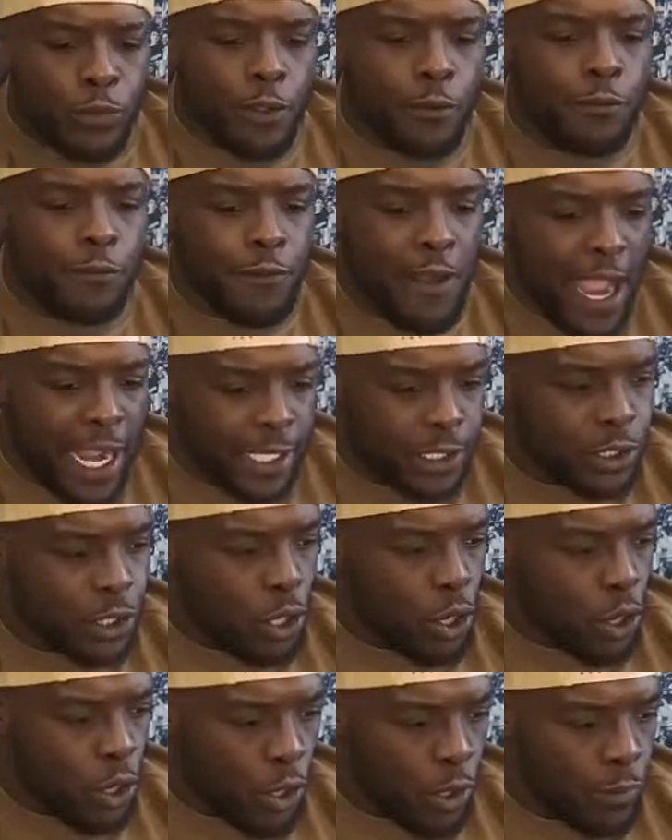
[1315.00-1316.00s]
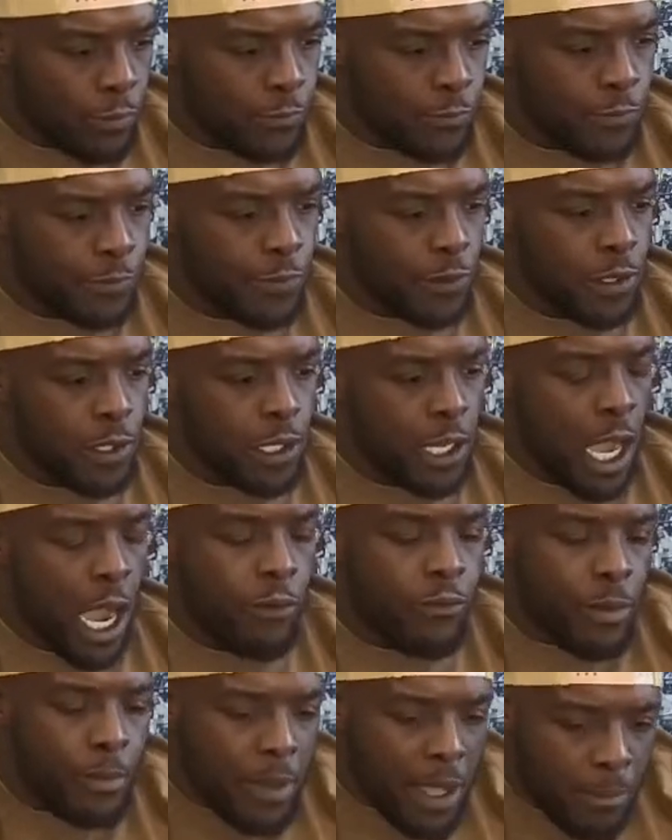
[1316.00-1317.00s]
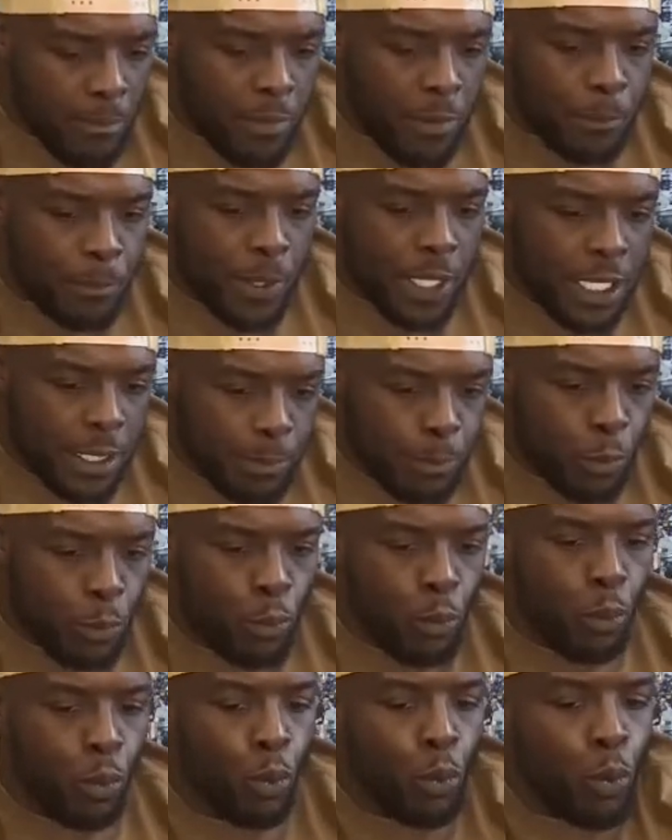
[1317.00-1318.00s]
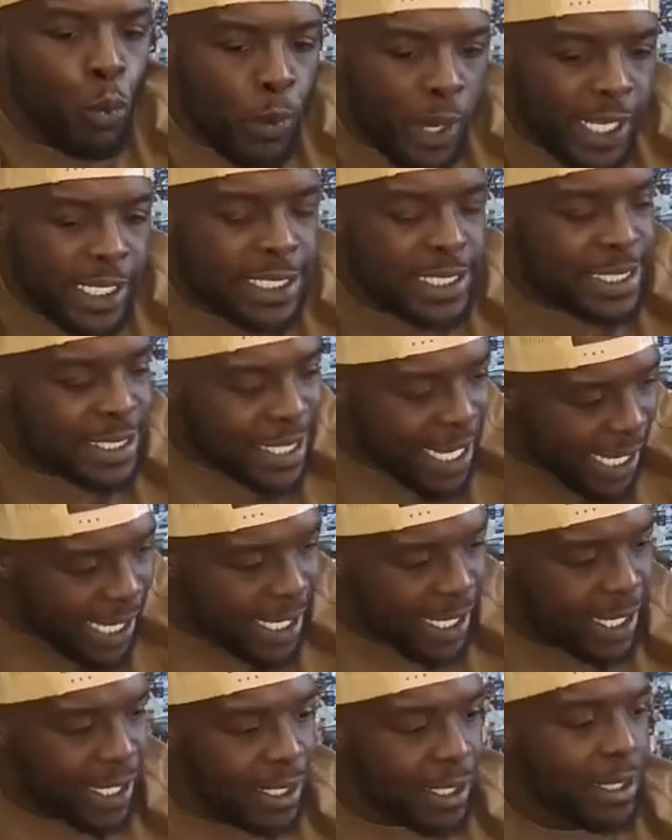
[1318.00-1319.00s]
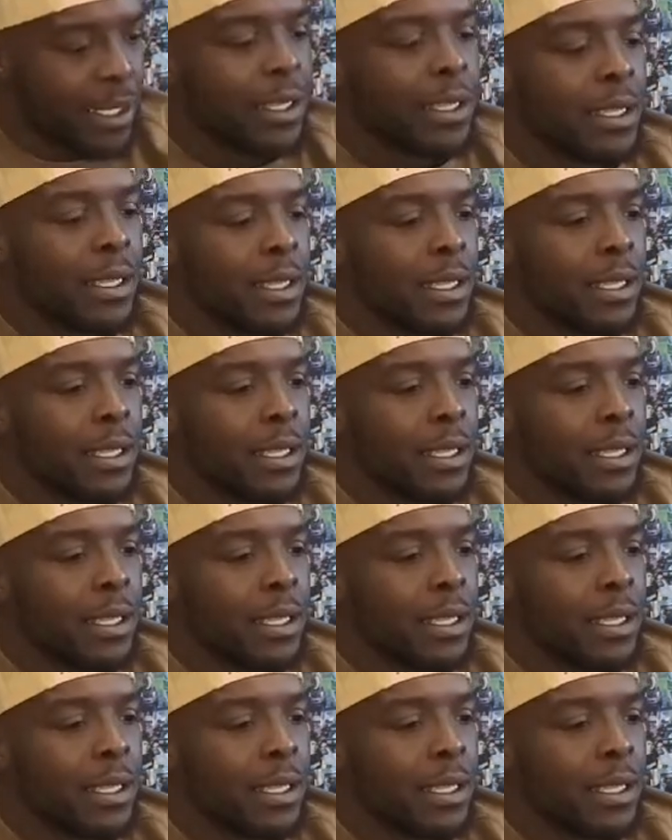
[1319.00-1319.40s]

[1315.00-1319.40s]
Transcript: the fact of, I remember people always saying,